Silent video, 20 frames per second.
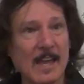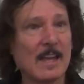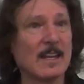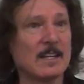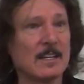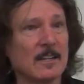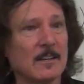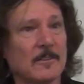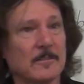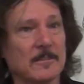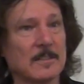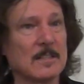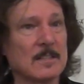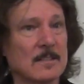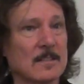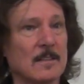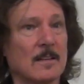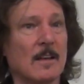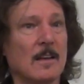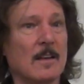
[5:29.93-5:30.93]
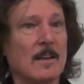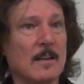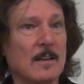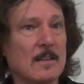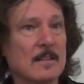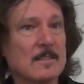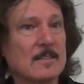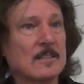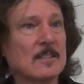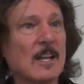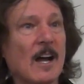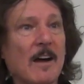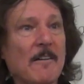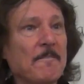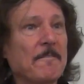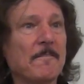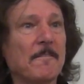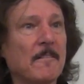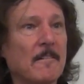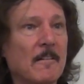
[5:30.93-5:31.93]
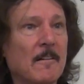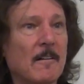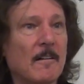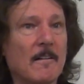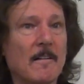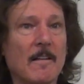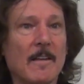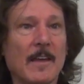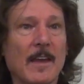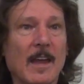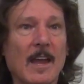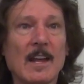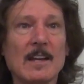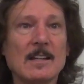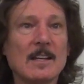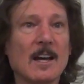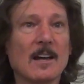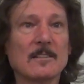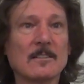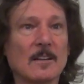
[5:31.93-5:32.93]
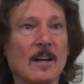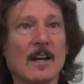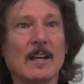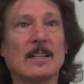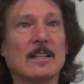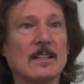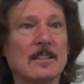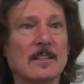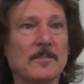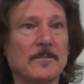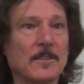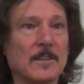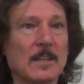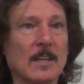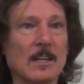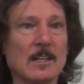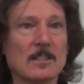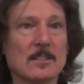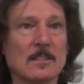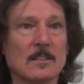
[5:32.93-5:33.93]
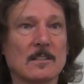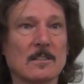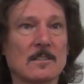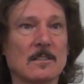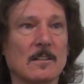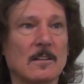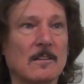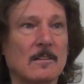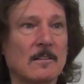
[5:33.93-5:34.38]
any of this stuff, any other identifications?